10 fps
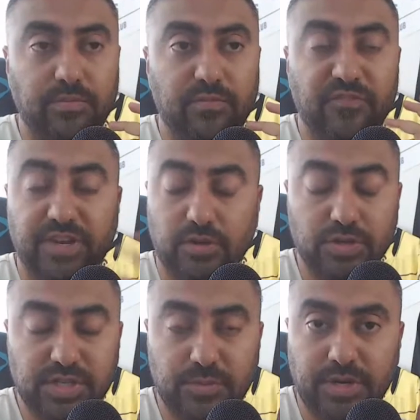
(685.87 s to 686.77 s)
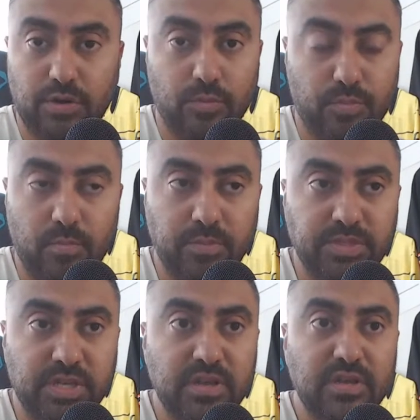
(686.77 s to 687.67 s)
Victor Osimhen, no
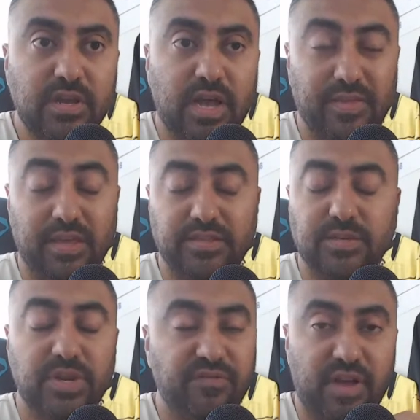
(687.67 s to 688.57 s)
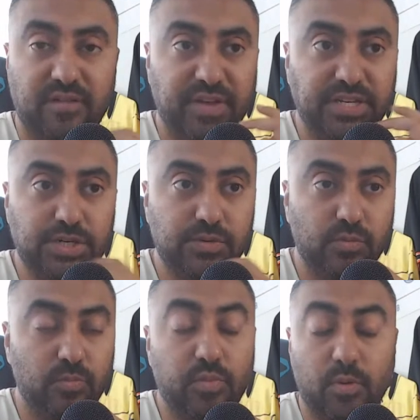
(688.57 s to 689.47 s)
problems. I think it's a bit far-fetched.
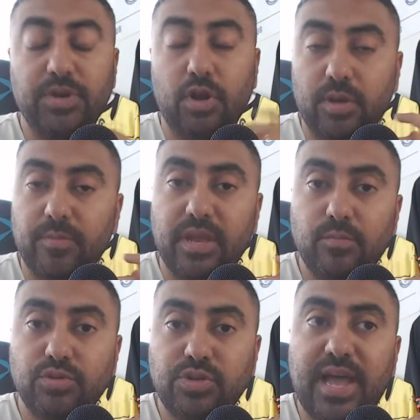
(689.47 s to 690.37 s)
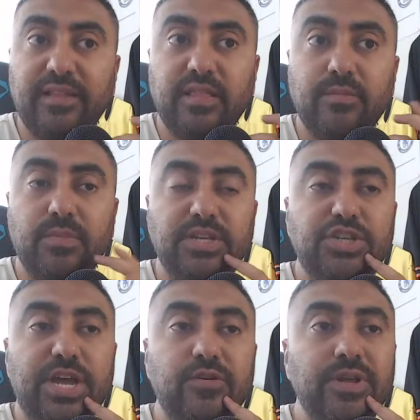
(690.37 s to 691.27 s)
Probably not going to be able to add them in
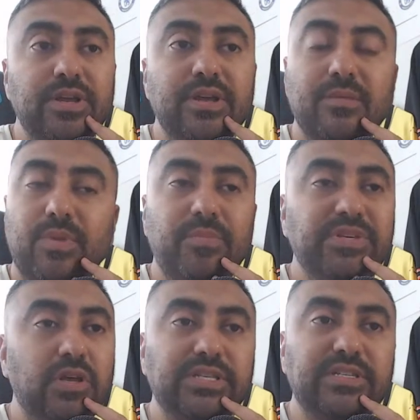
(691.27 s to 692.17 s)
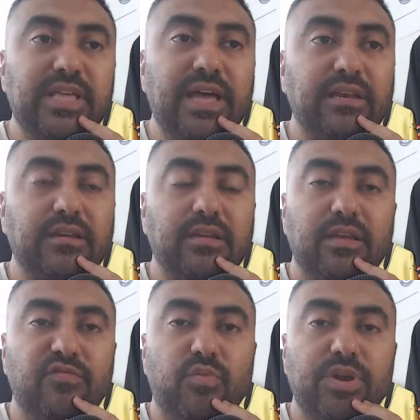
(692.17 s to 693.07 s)
January. But besides that,
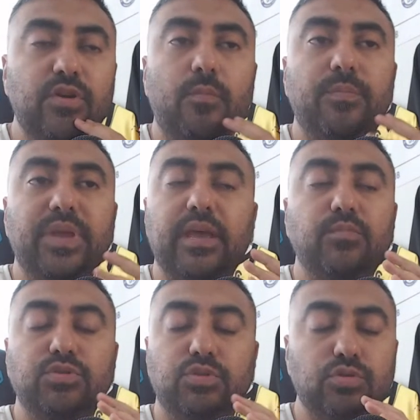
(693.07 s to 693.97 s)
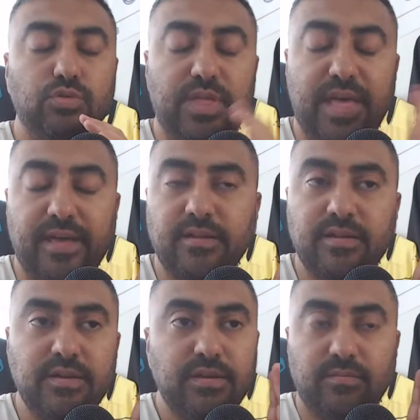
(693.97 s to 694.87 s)
if we're not being able to do that,
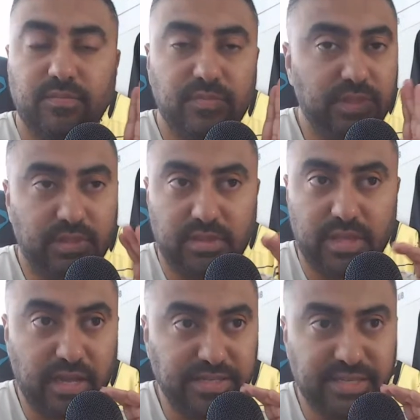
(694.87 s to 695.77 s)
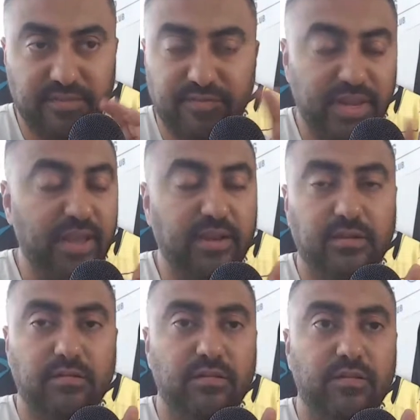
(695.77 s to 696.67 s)
then I say forget it.
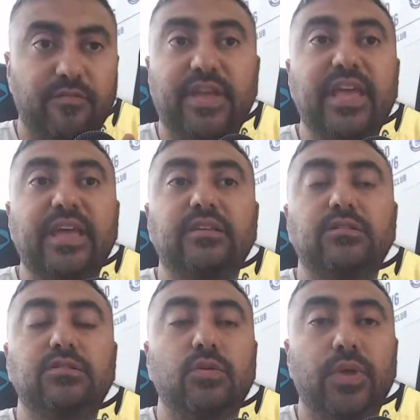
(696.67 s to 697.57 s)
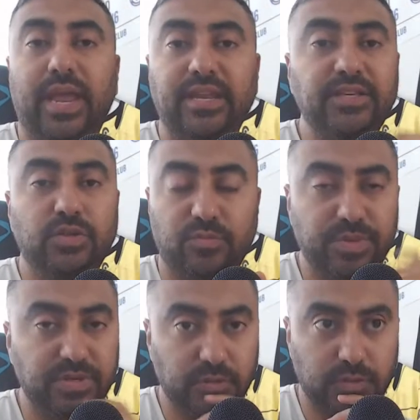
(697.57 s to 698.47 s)
Forget doing any sort of
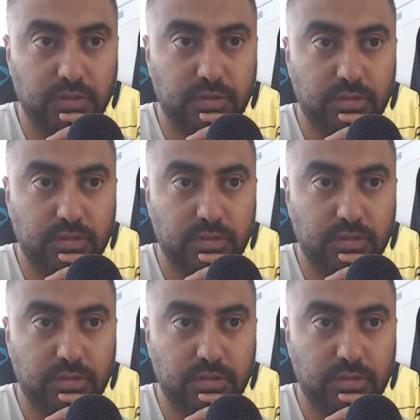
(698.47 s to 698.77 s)
business.